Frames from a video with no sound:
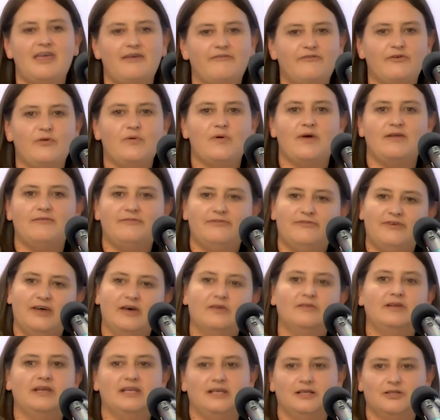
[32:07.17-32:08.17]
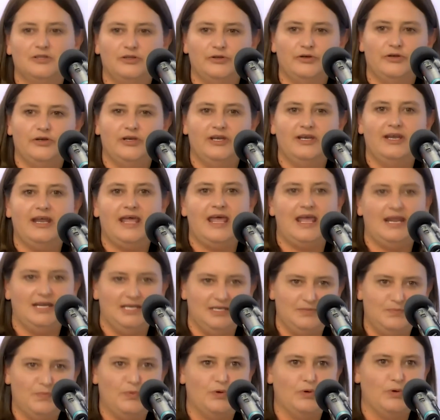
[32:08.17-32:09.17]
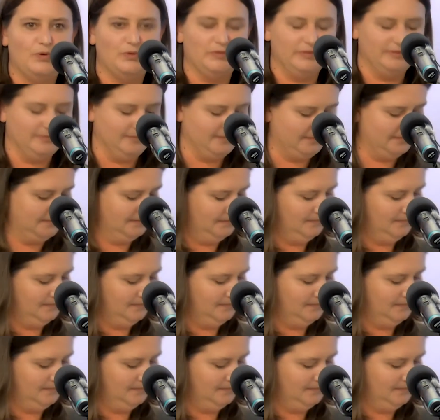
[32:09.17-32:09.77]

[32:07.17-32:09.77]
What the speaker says: everyone felt included and important.